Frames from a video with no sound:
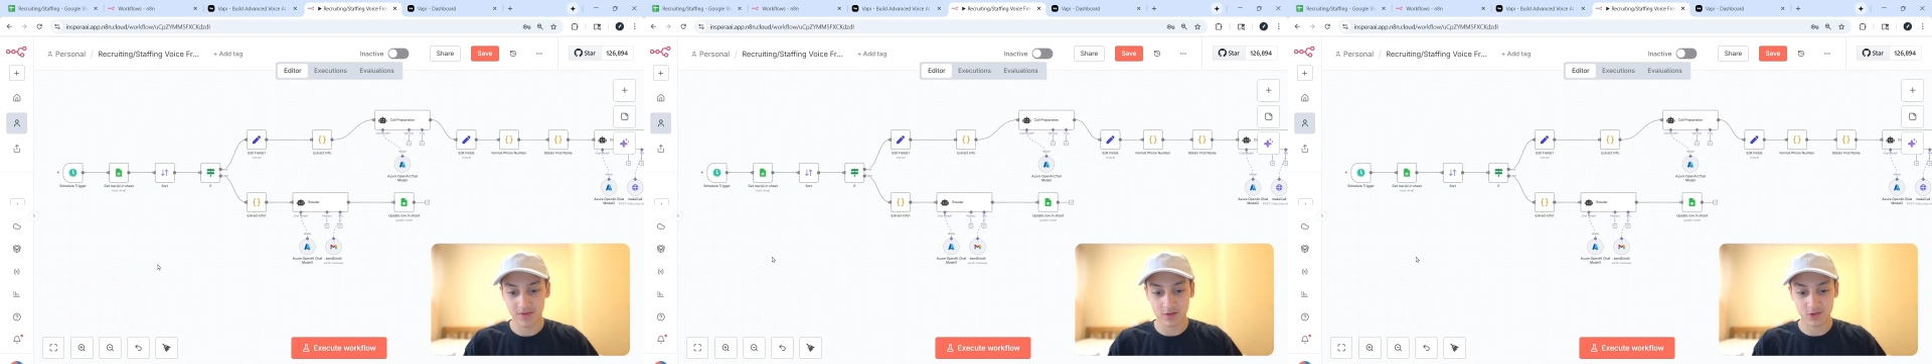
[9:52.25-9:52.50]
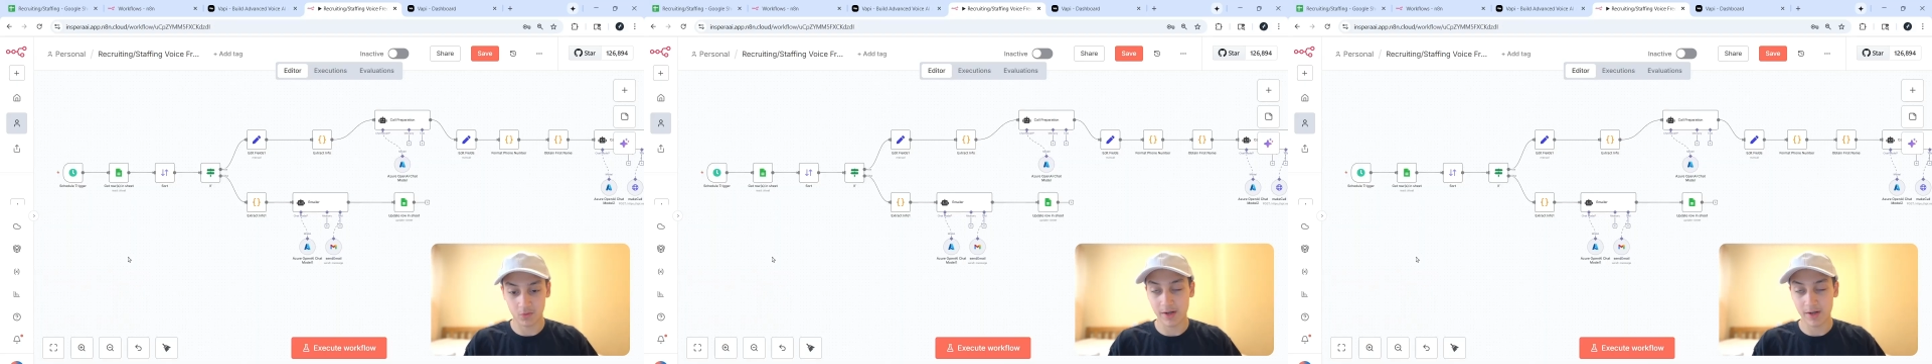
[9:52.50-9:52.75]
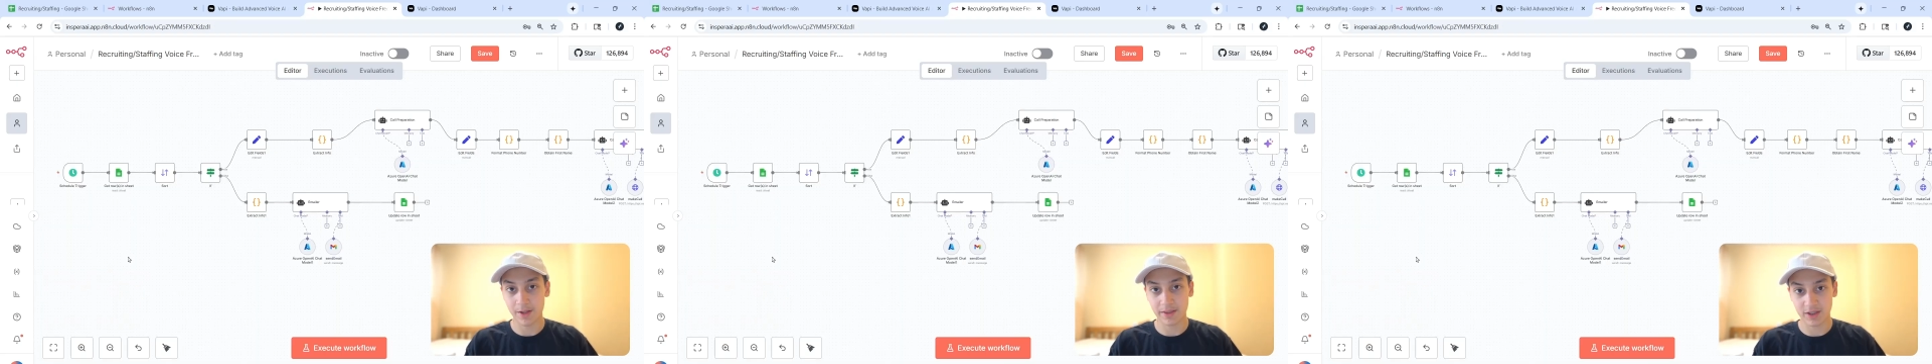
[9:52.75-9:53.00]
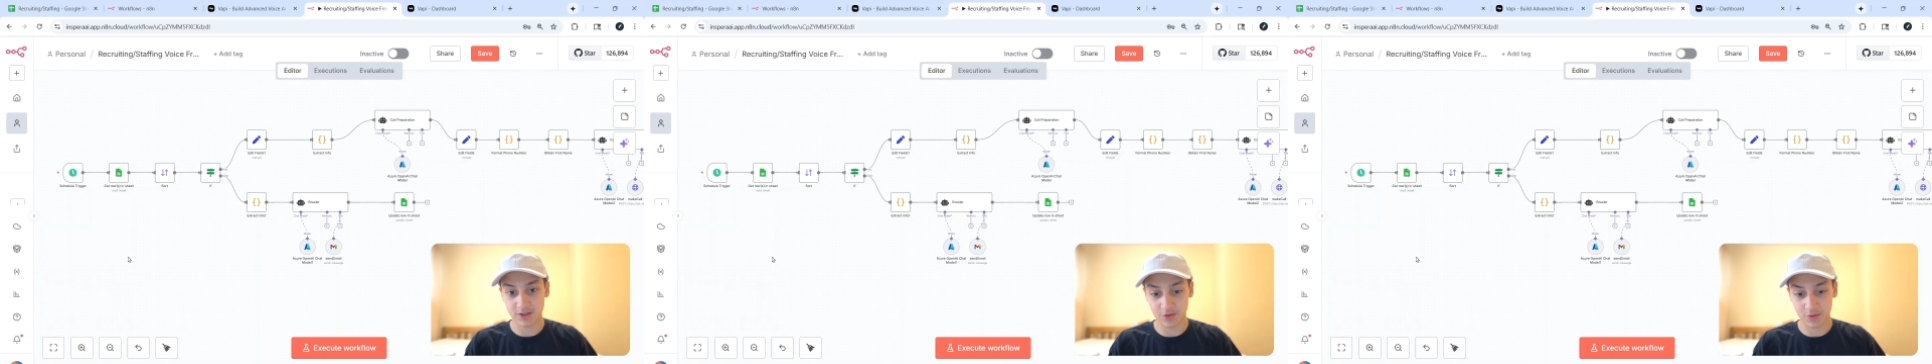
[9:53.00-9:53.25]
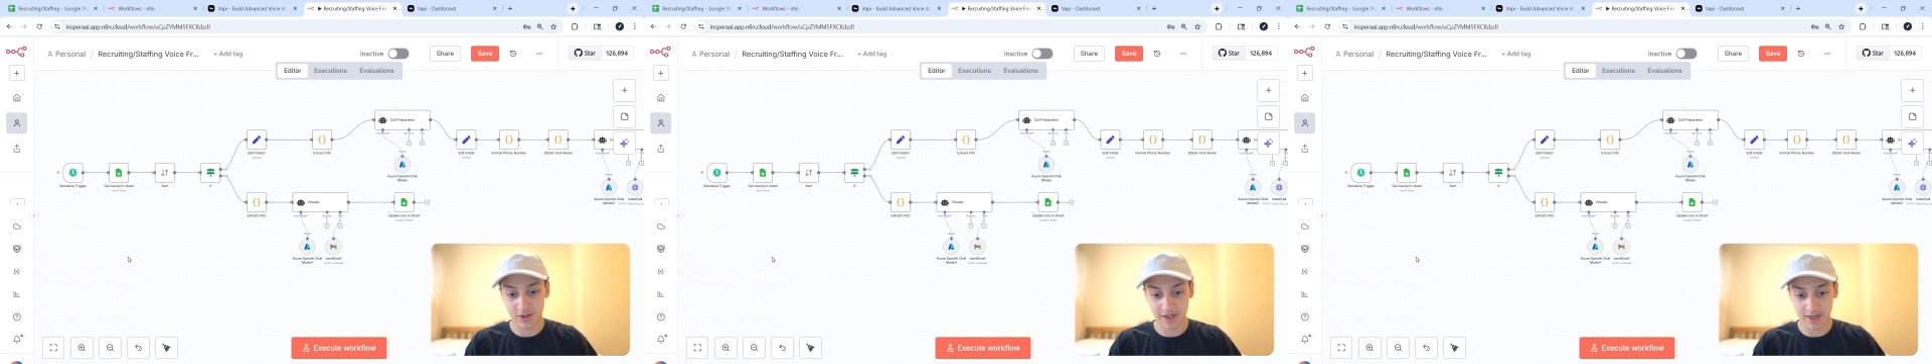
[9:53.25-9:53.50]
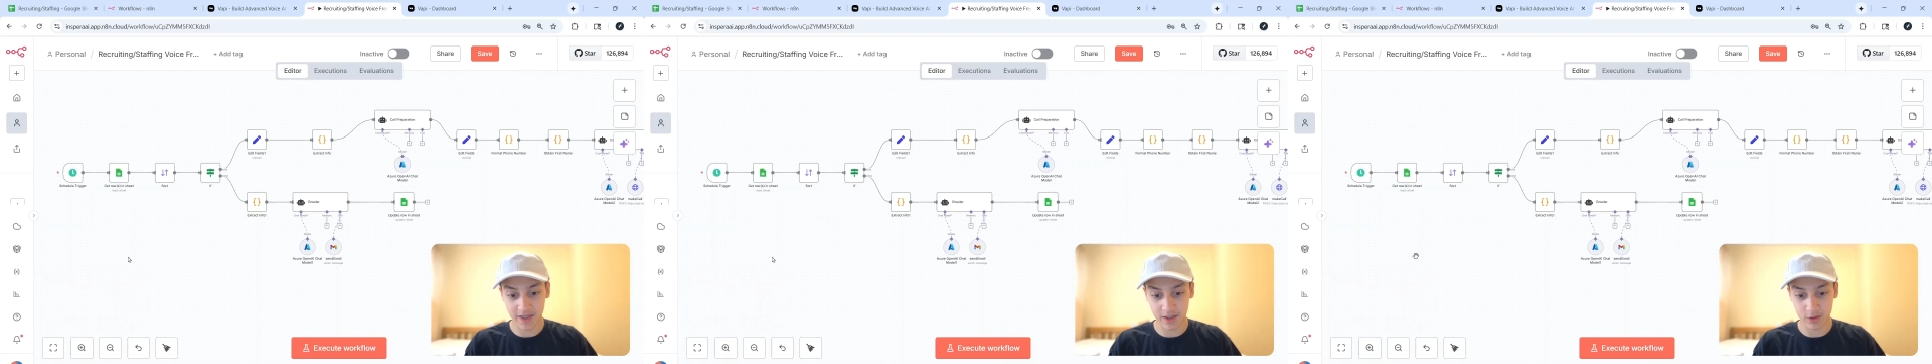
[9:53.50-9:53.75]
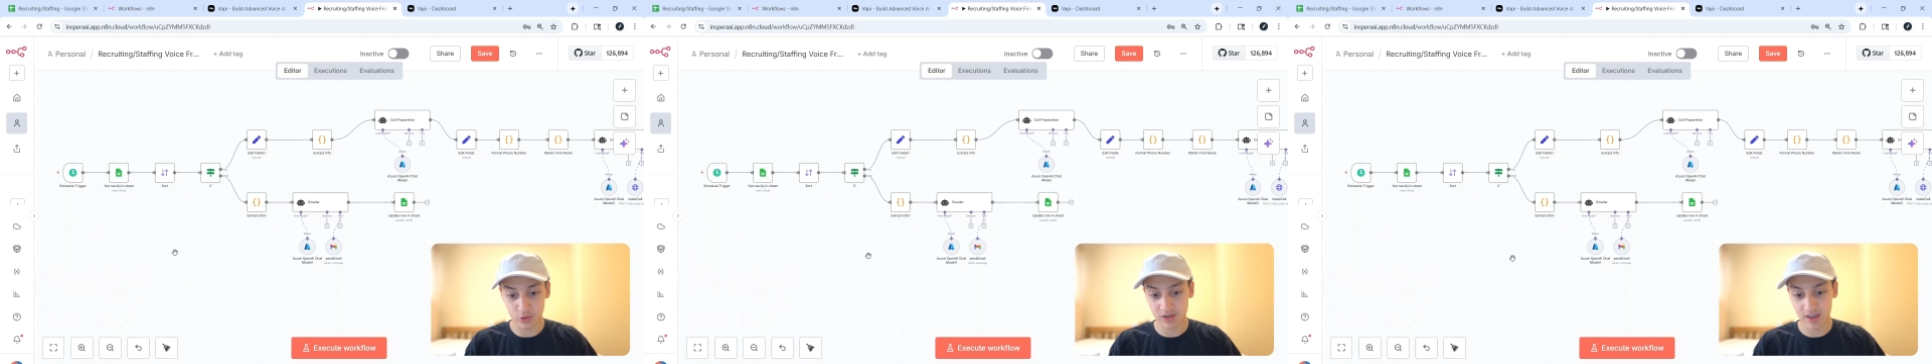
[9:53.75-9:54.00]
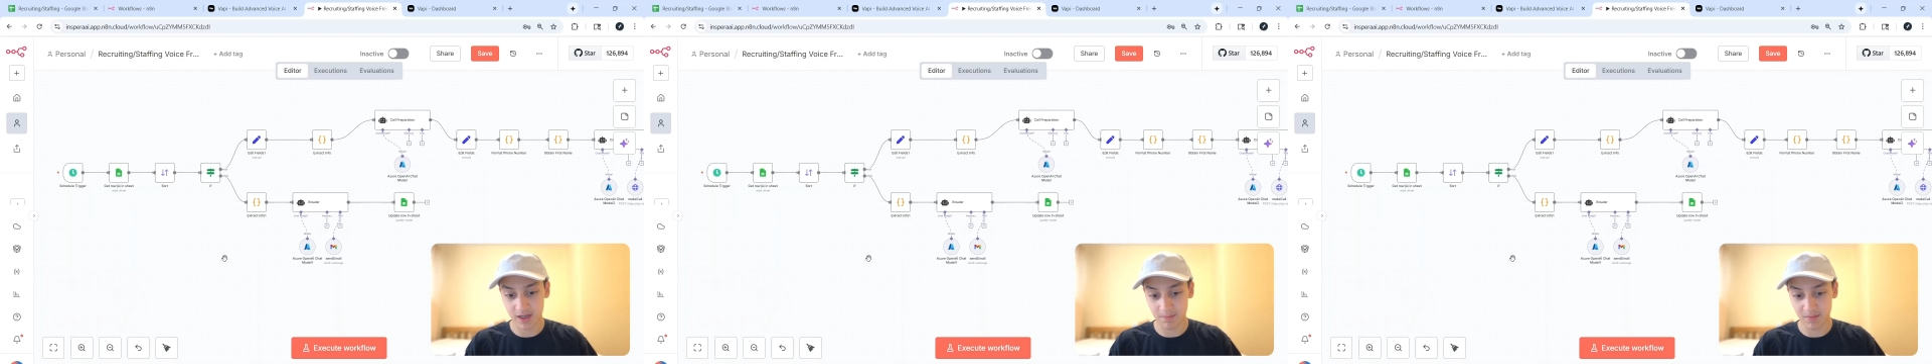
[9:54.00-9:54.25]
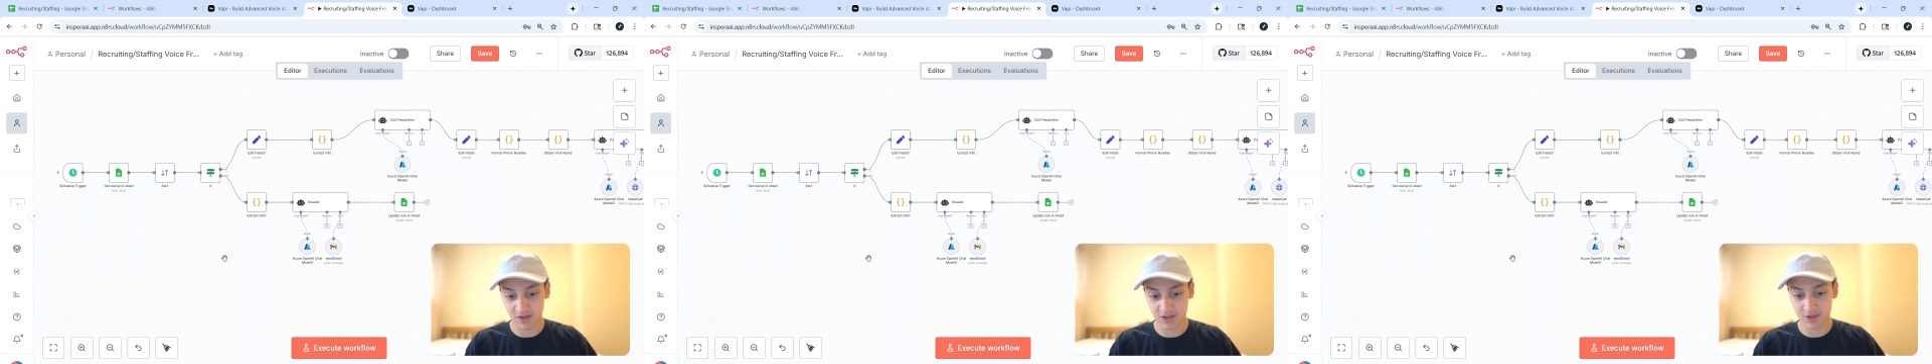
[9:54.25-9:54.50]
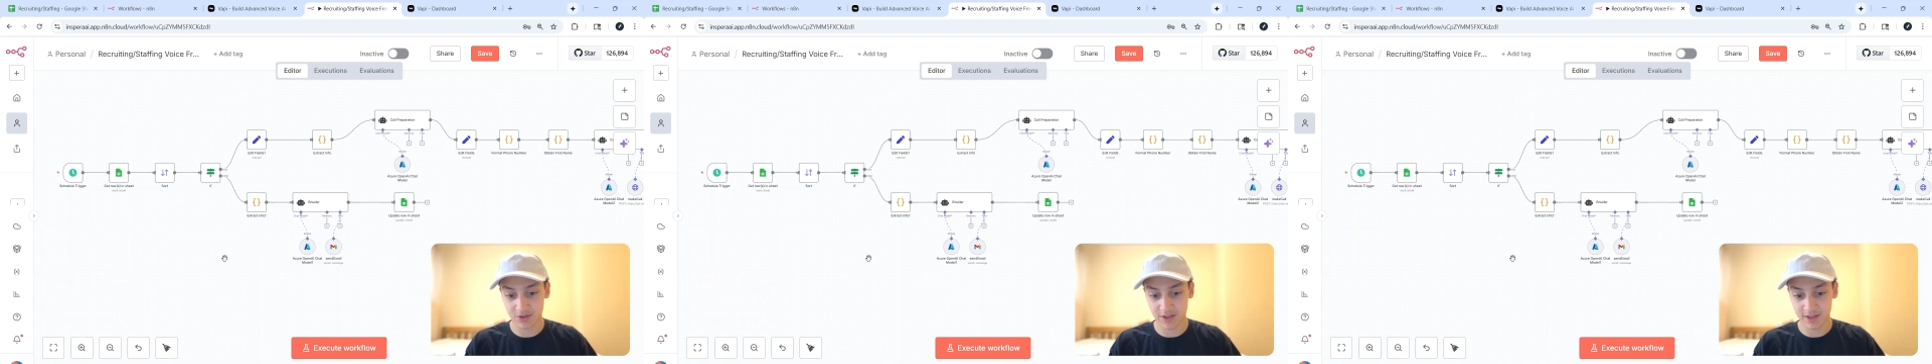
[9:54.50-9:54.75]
So while at the start, it looked like a monster,